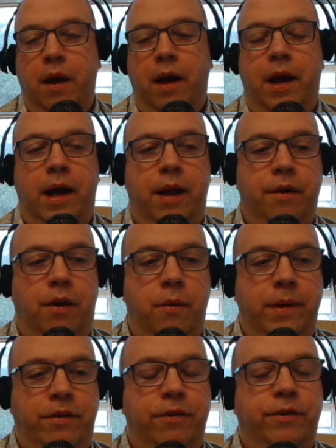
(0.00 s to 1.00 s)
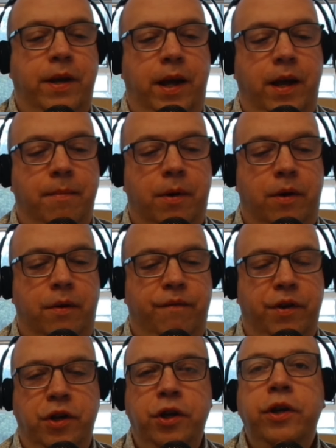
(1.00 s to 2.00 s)
and I went to see him on
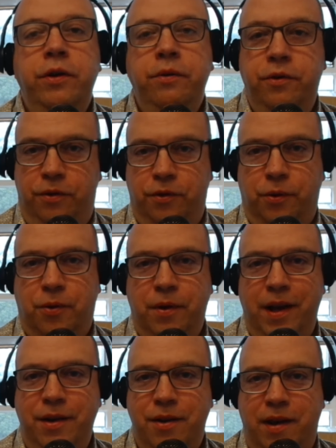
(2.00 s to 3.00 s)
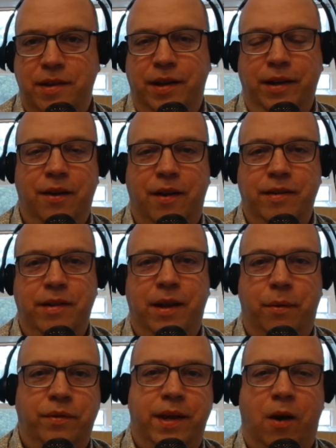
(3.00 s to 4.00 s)
the Nude tour in 1990. That
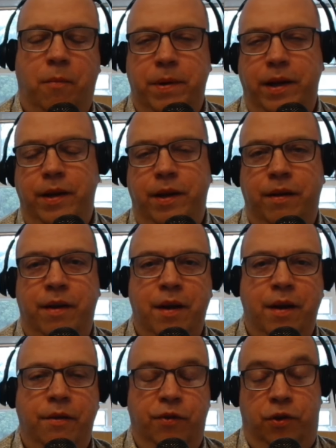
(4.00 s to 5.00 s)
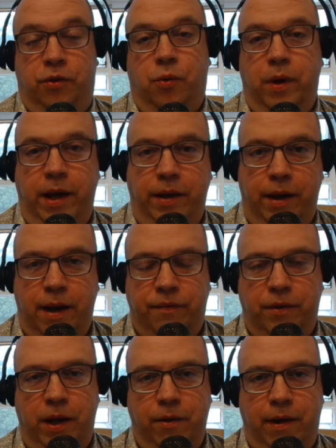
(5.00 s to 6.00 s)
was the album he did, the tour he did
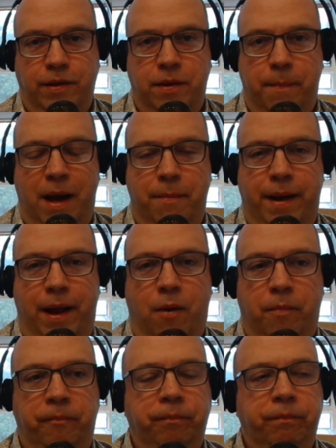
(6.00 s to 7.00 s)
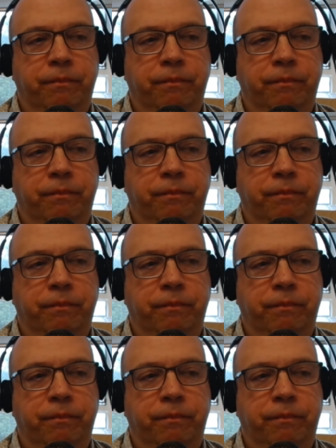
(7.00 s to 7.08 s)
after he released the Batman album.